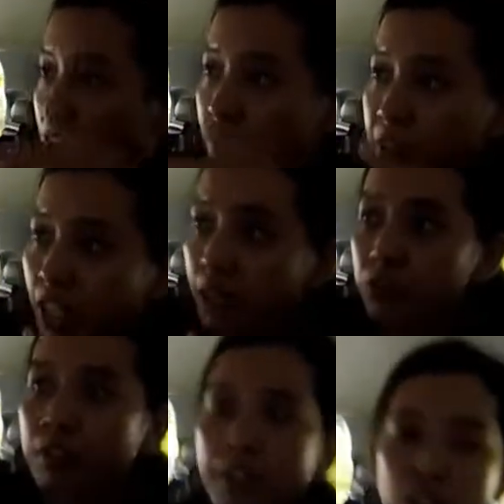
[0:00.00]
come near to
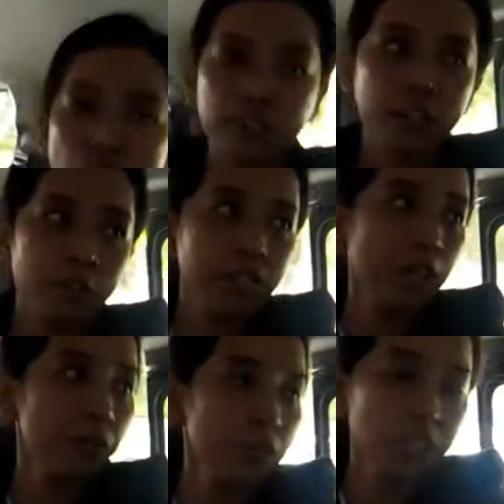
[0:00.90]
the range of that
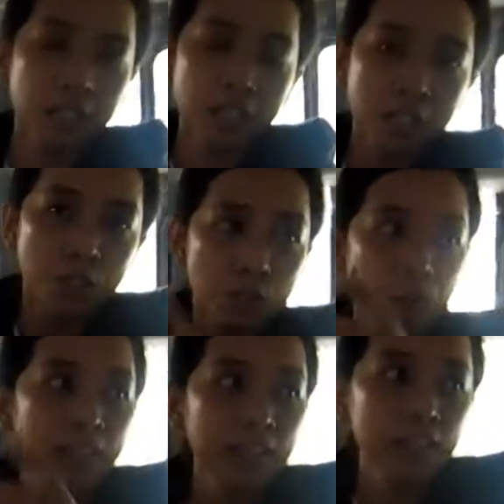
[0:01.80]
roadside unit, you
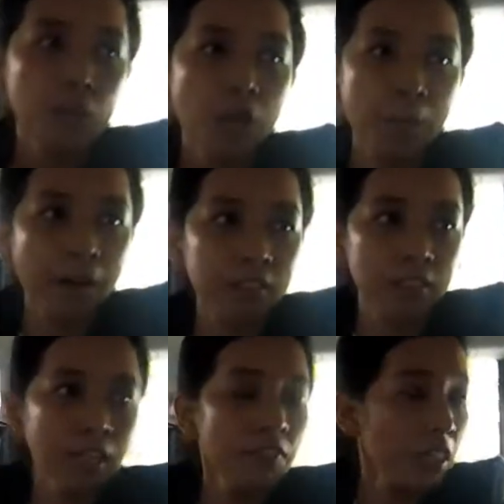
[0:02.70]
will know about
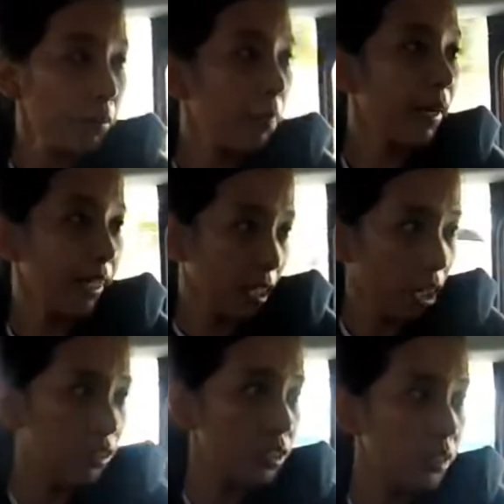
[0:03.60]
the available parking lots.